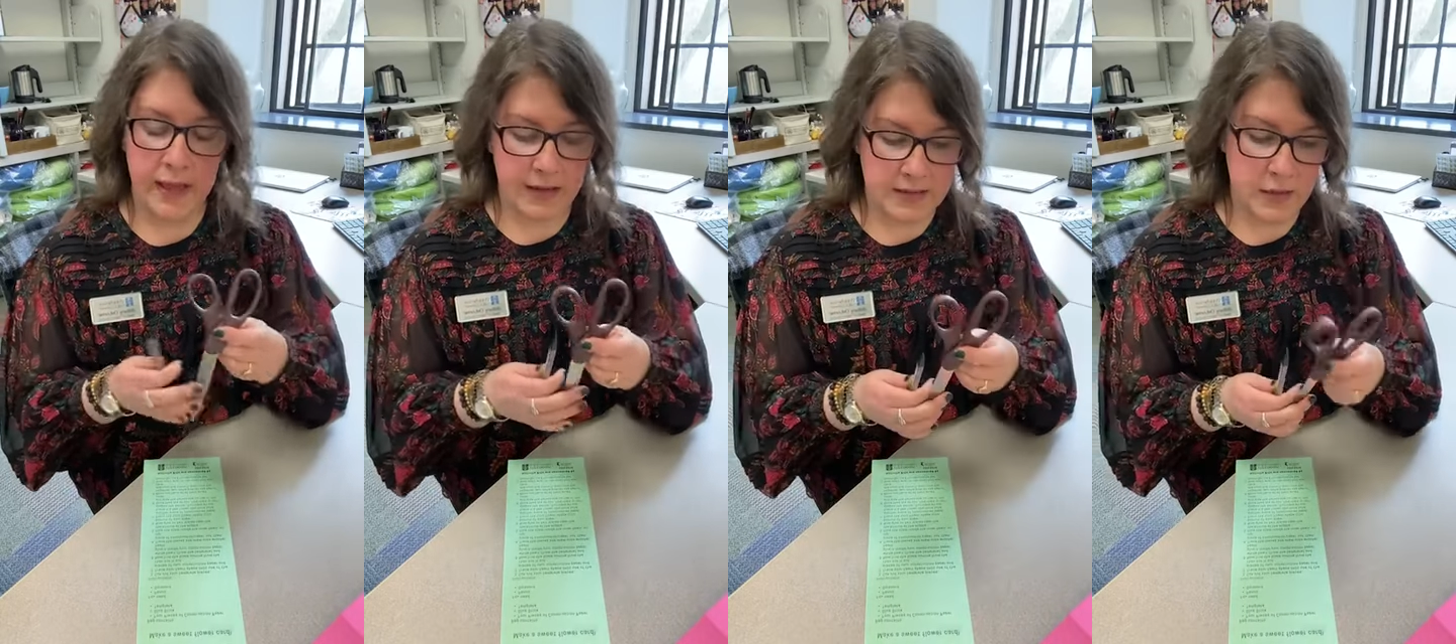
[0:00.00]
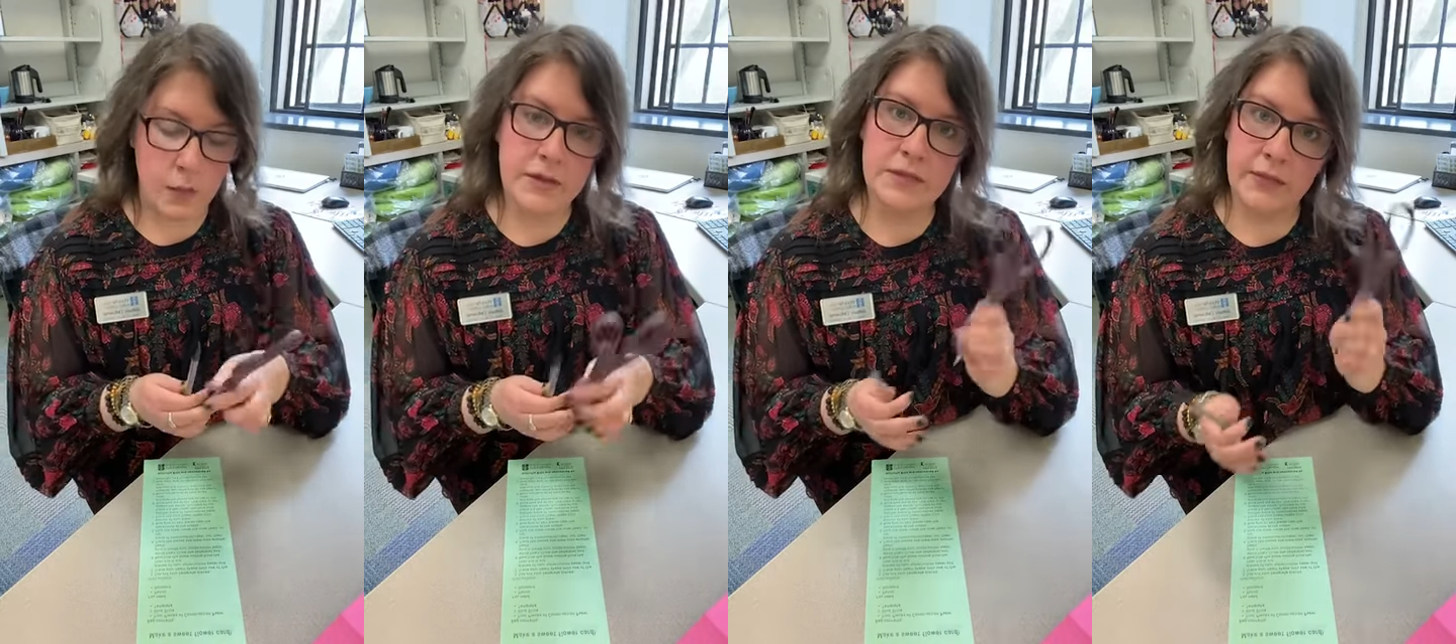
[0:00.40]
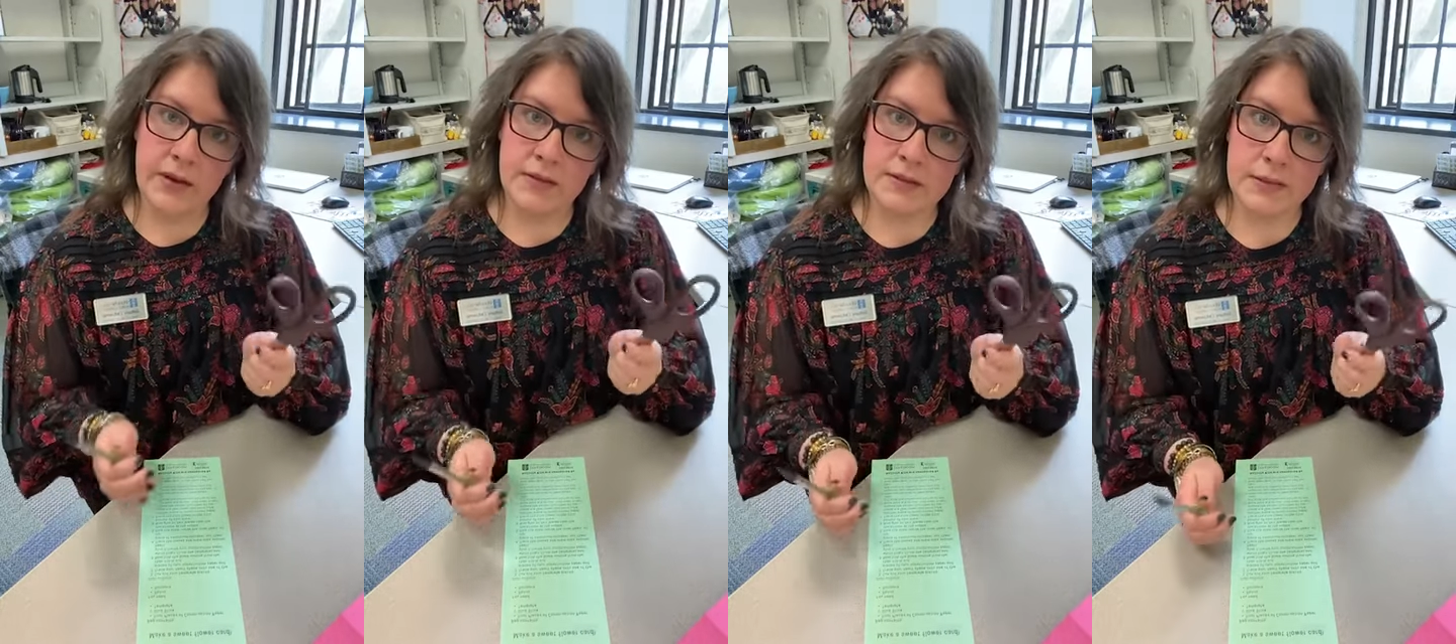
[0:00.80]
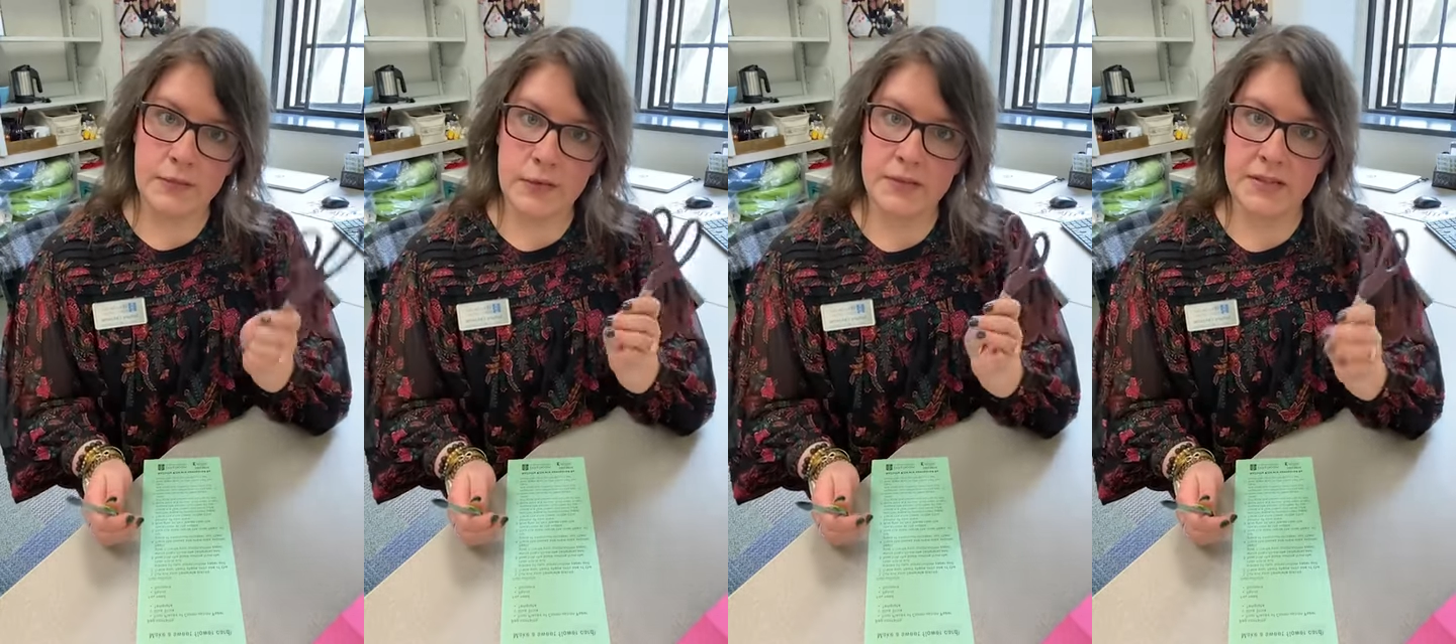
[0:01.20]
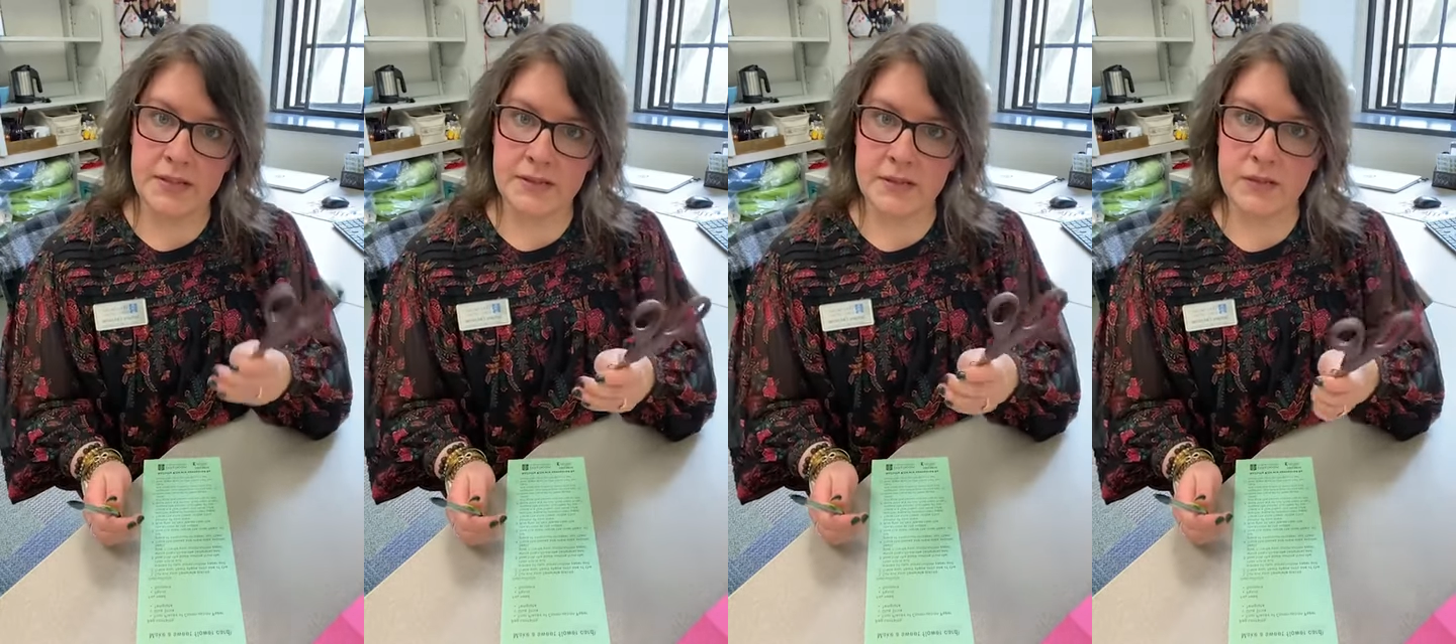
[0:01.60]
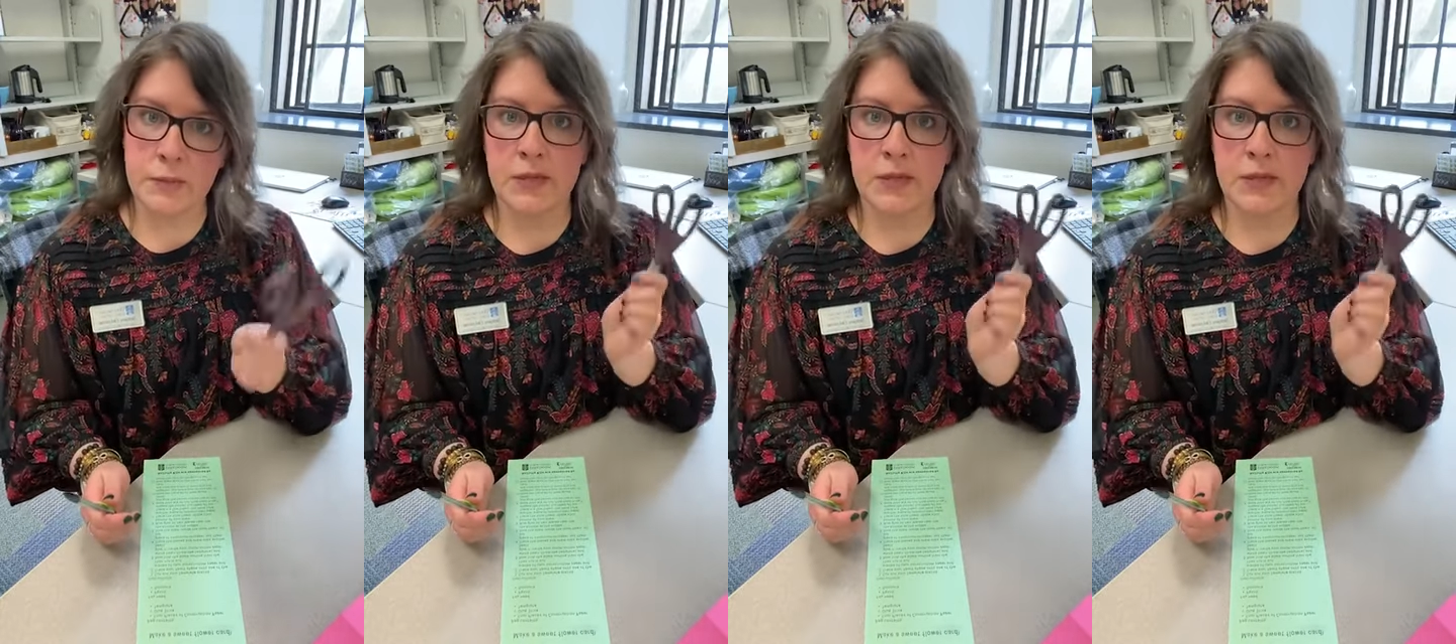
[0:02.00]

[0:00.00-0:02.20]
And as always, friends, if we're using scissors,